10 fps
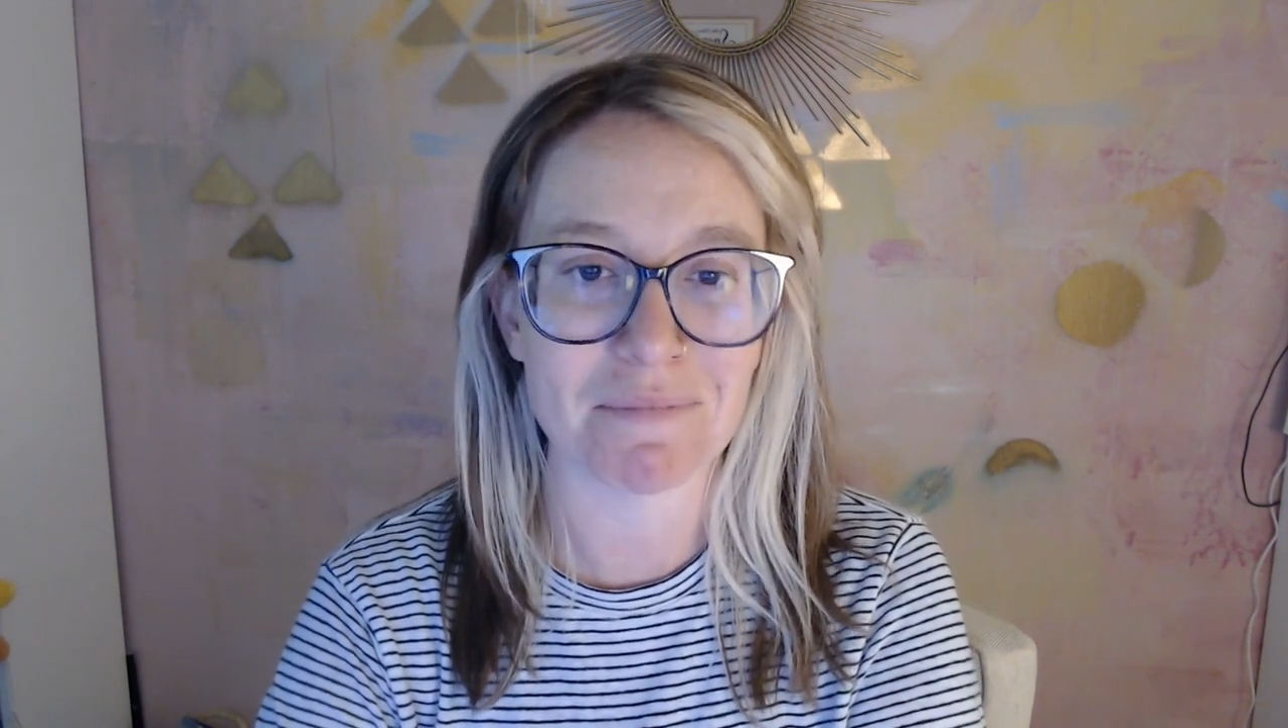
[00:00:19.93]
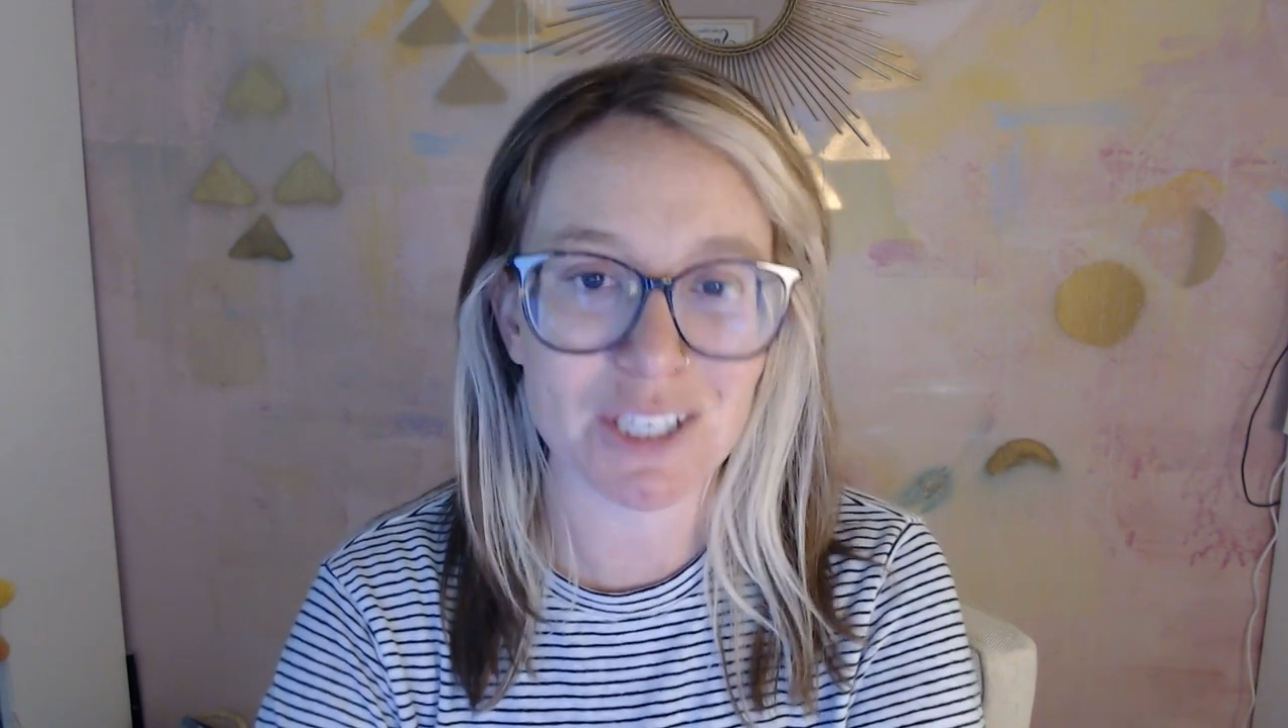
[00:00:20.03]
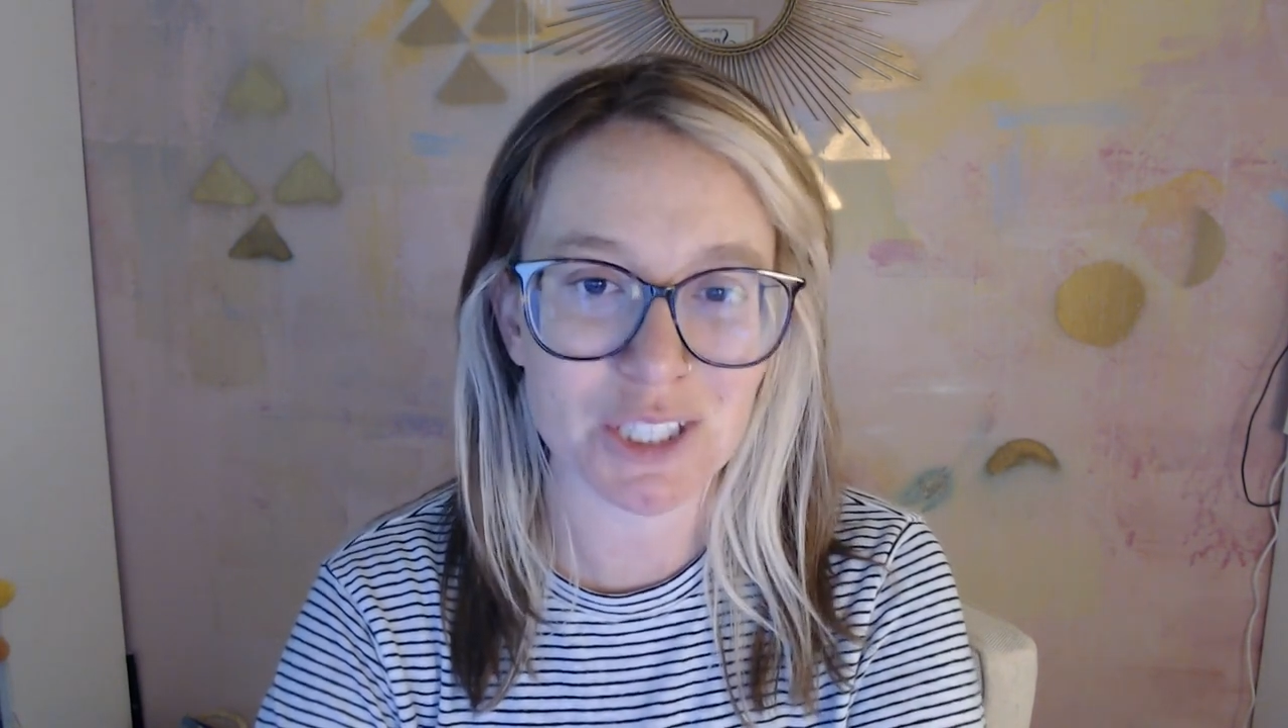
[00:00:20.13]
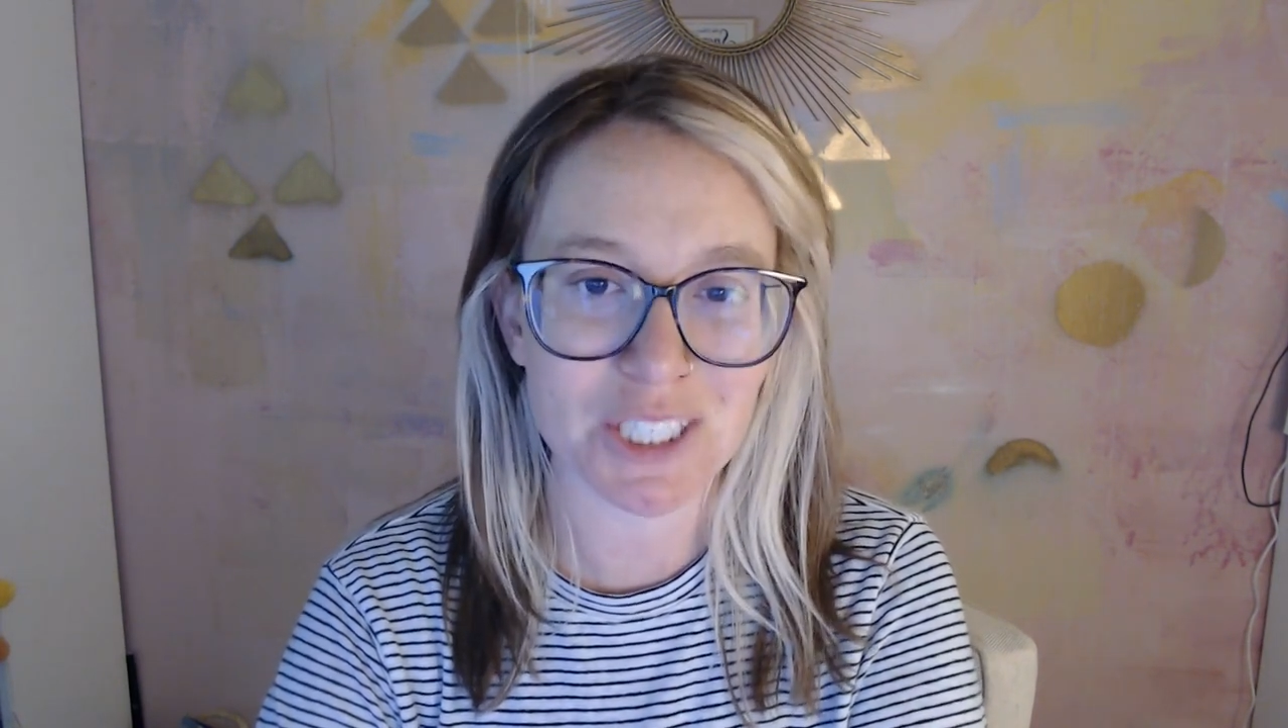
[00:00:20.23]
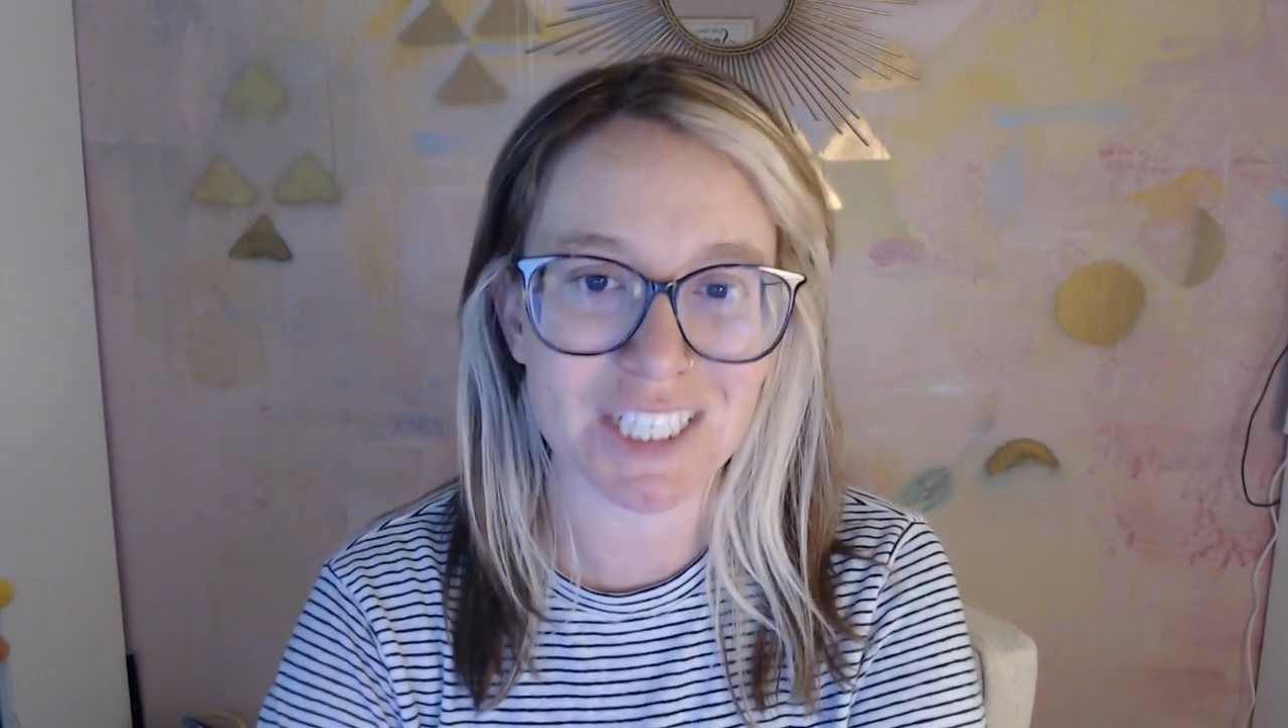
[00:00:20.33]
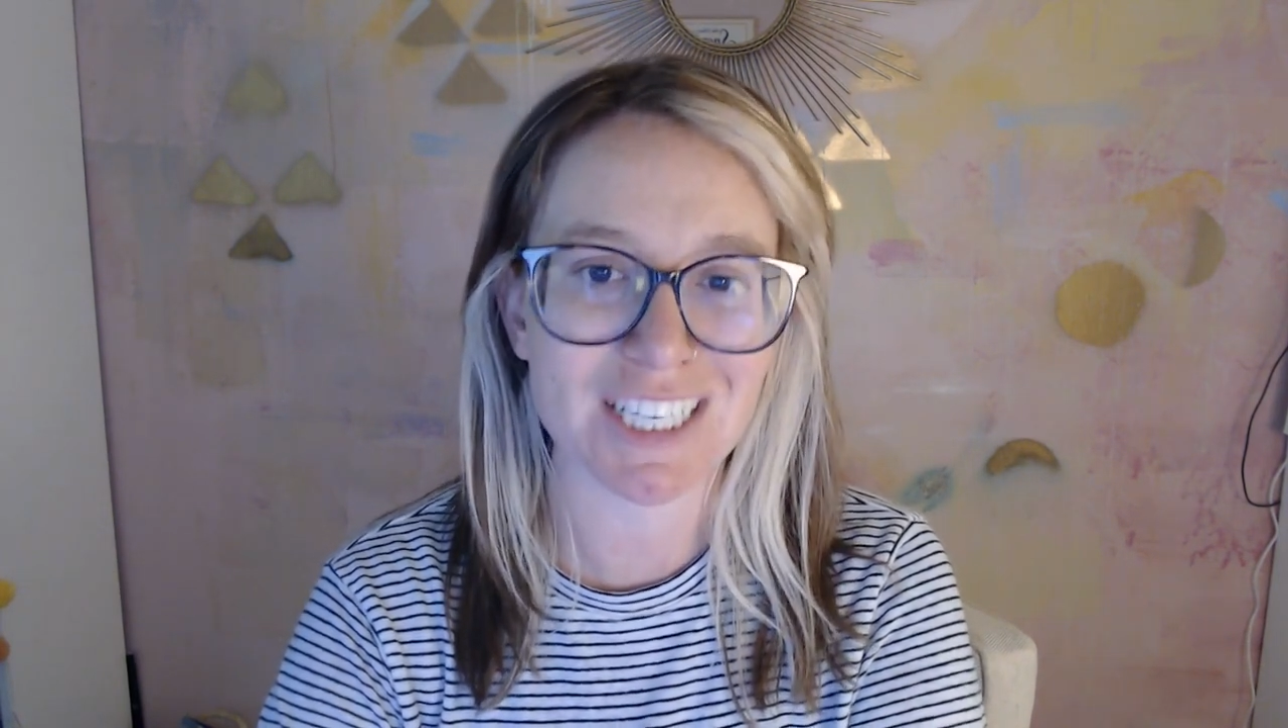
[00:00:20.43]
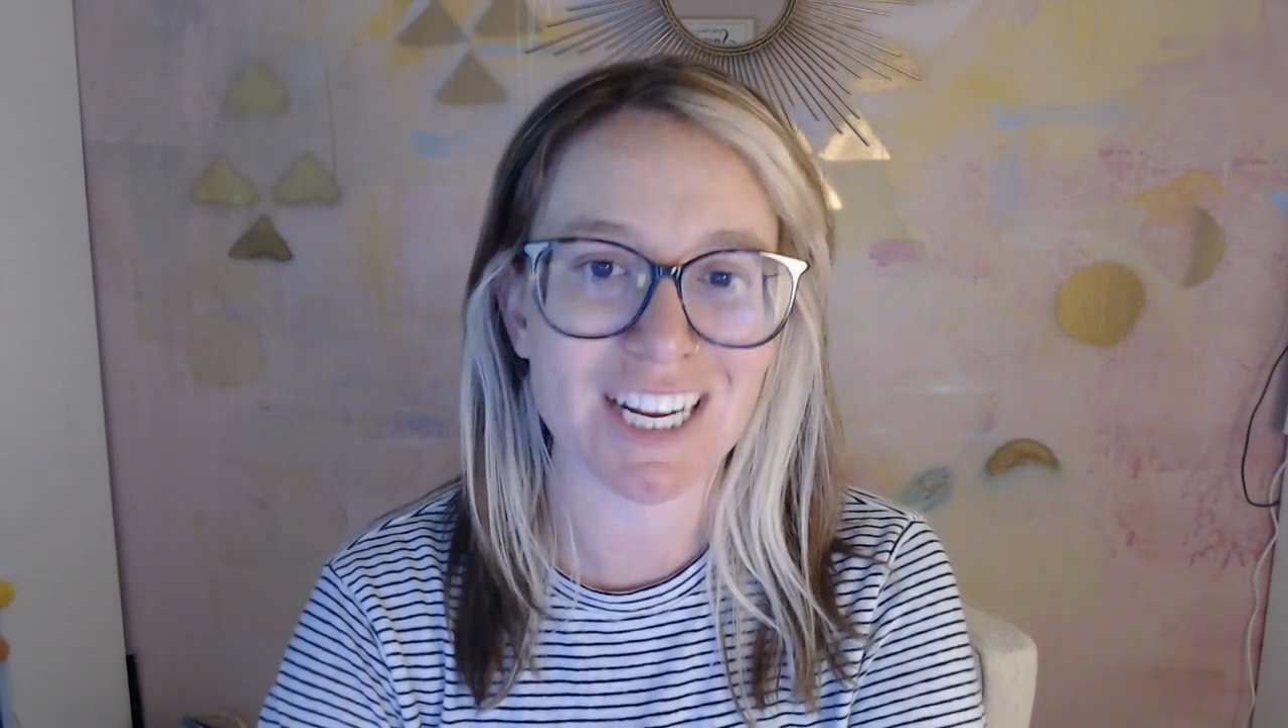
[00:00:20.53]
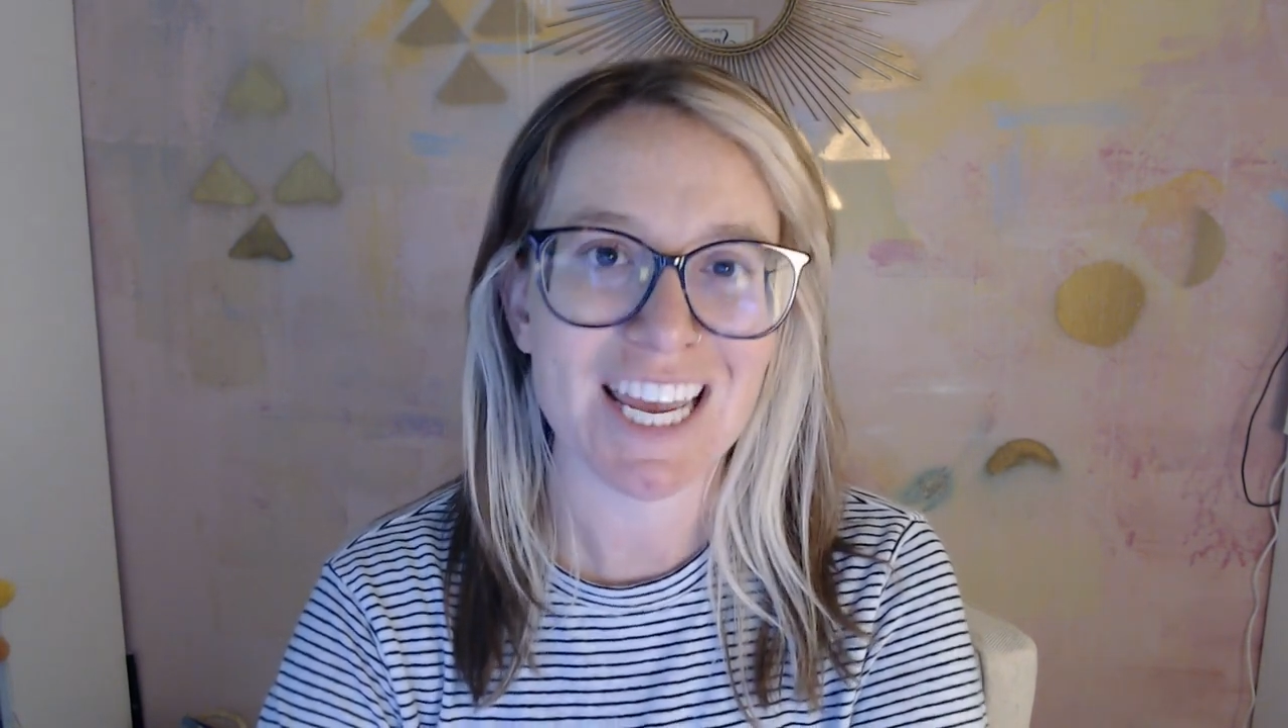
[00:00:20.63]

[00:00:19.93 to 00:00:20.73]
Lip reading: mission